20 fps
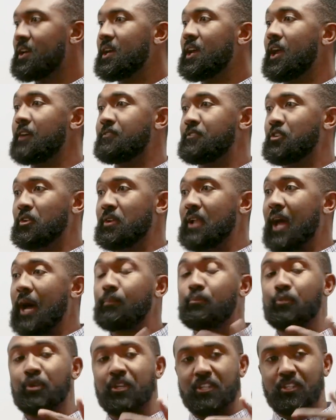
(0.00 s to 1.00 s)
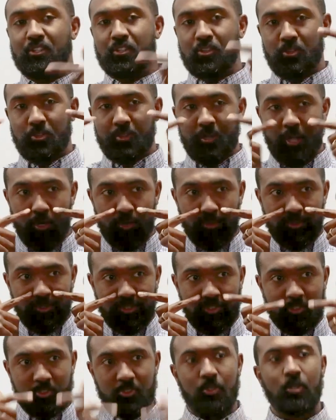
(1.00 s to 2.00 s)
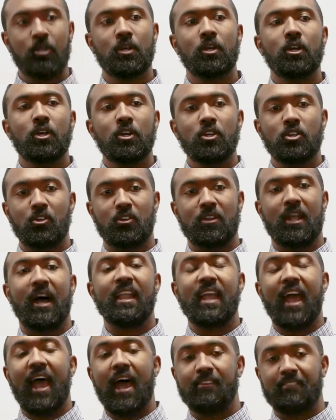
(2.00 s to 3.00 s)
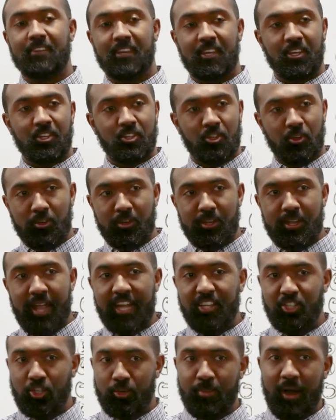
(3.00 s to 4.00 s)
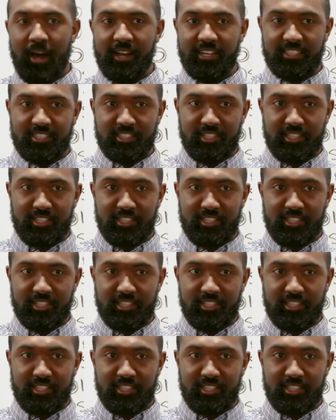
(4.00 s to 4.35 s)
If you're not breathing through your nose, you're not having your body's